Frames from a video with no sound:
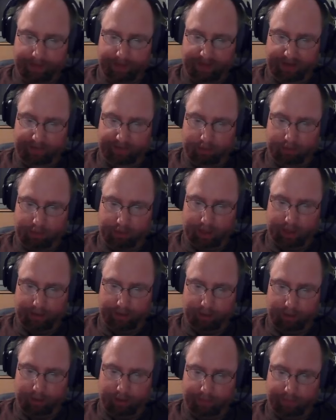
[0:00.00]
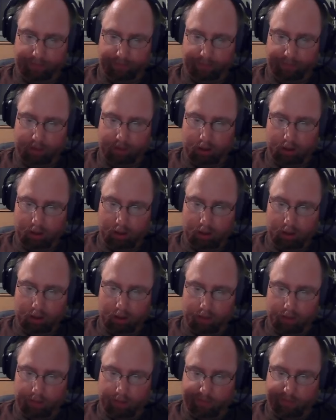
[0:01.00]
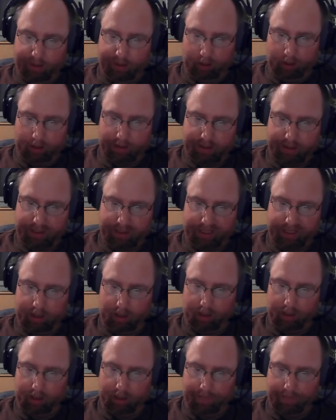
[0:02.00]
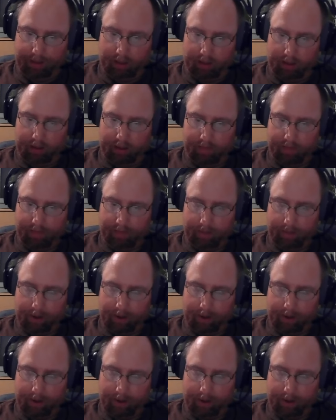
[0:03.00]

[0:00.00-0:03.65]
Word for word: evil time when it falleth suddenly upon them.